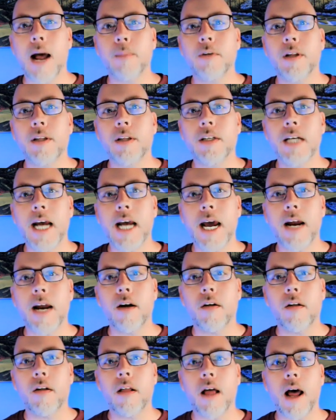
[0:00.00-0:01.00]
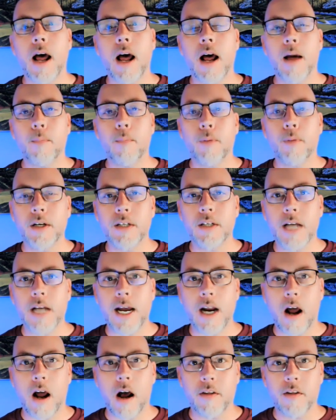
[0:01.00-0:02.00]
to the channel.
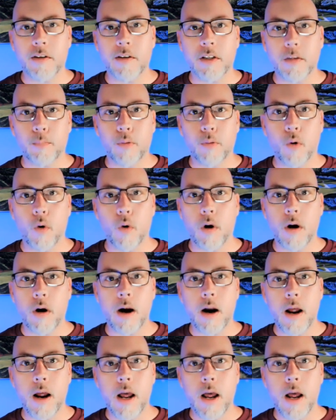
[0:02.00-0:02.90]
Appreciate all the support.